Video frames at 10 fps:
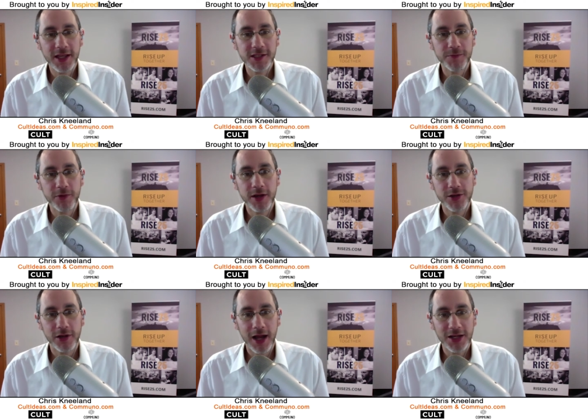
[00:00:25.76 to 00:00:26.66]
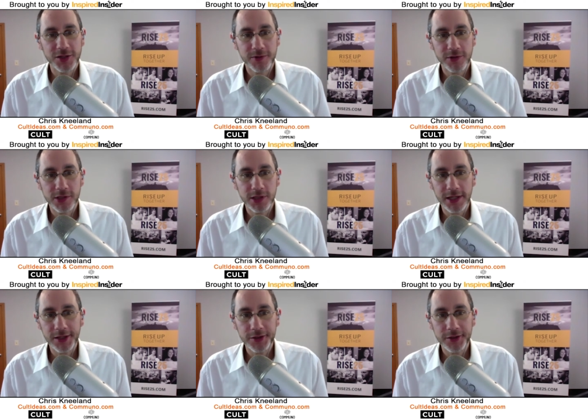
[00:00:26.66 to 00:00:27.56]
inspirational entrepreneurs and
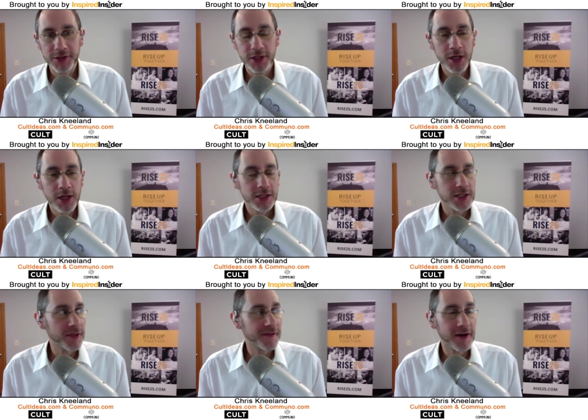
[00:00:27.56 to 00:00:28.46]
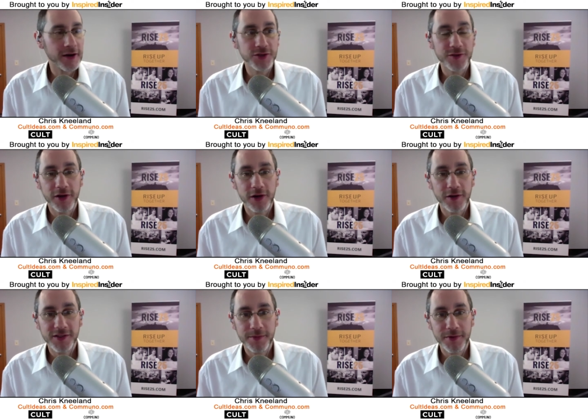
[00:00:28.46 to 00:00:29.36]
leaders. Some of the founders you've heard
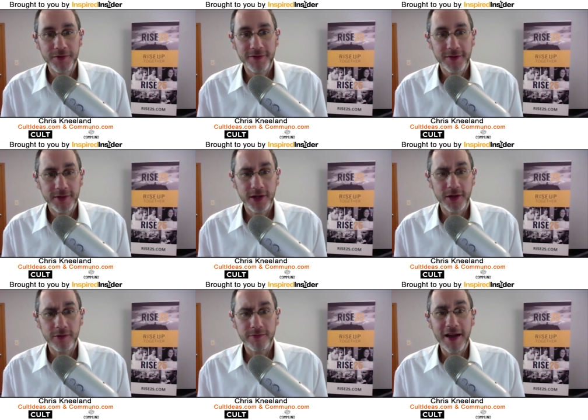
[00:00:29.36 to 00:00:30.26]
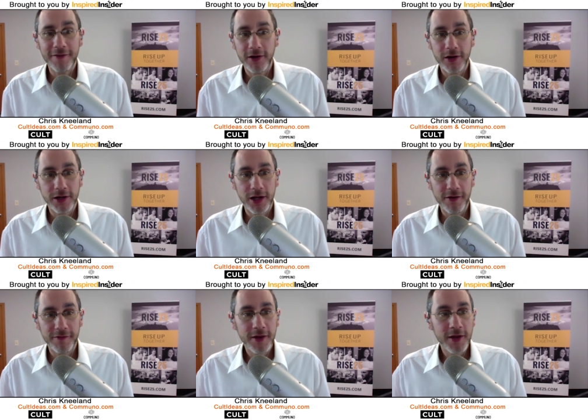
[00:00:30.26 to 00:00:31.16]
of, some you've never heard
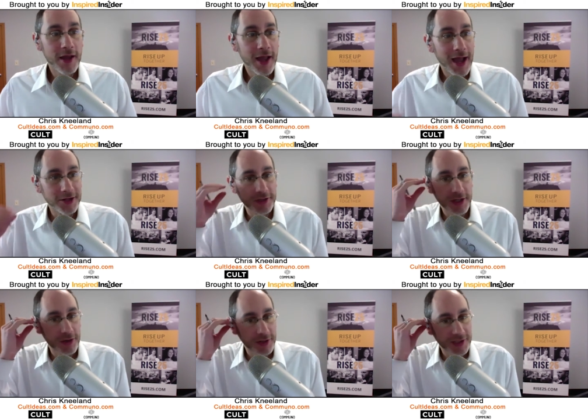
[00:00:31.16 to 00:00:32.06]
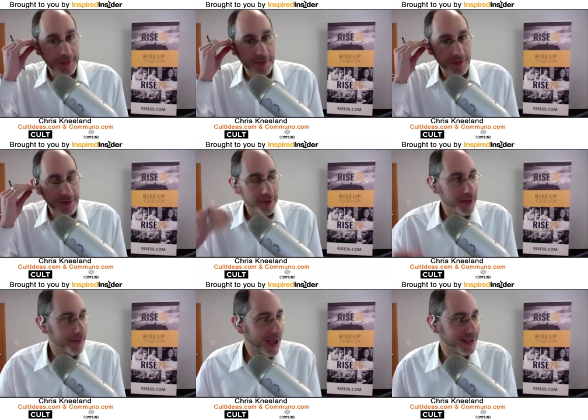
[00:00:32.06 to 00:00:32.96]
of. Actually, Chris, some of
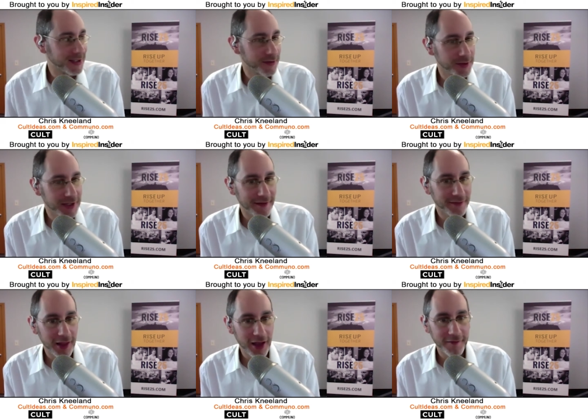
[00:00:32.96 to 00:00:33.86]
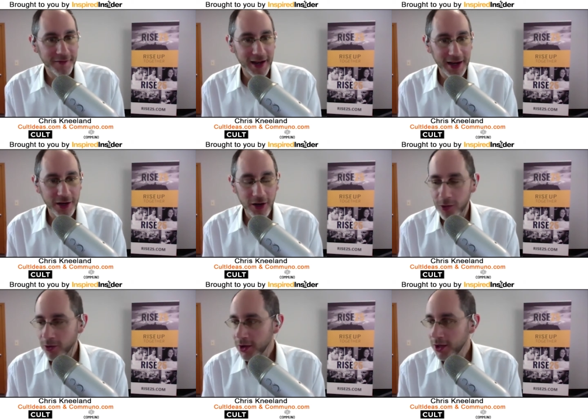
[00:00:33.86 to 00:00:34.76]
the past interviews I've loved, and I
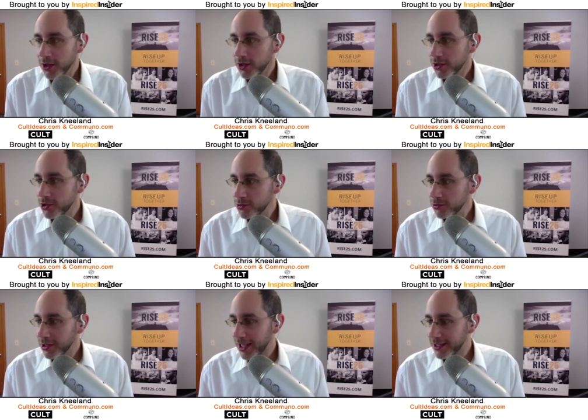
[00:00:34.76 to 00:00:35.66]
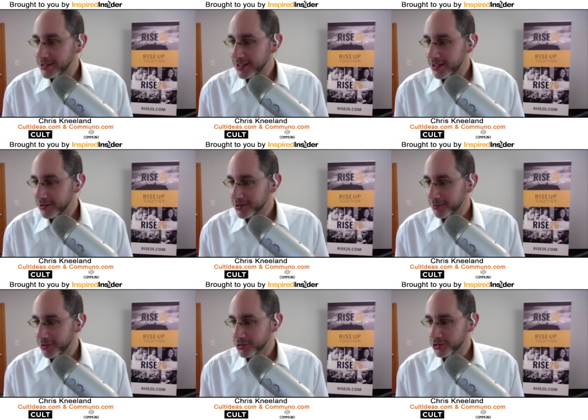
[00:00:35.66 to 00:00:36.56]
know you like to hear some
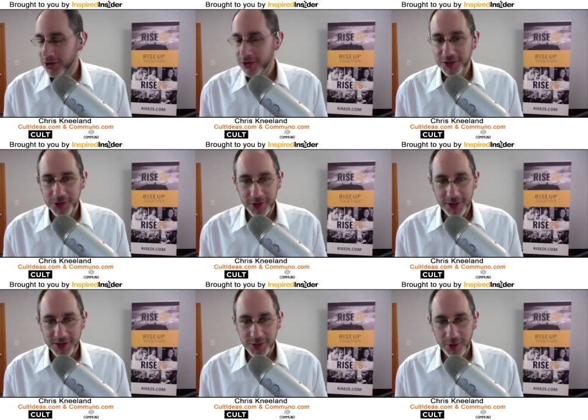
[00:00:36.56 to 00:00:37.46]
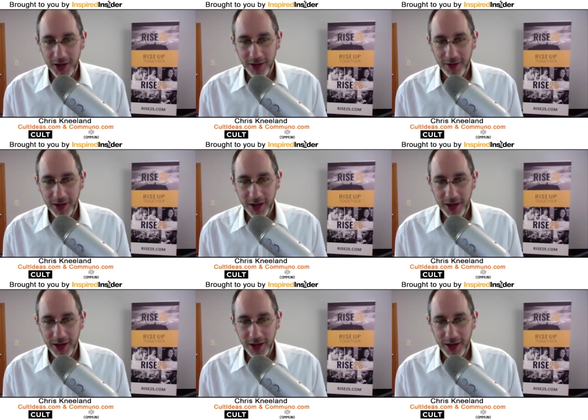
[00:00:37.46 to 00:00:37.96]
of those struggle stories as well.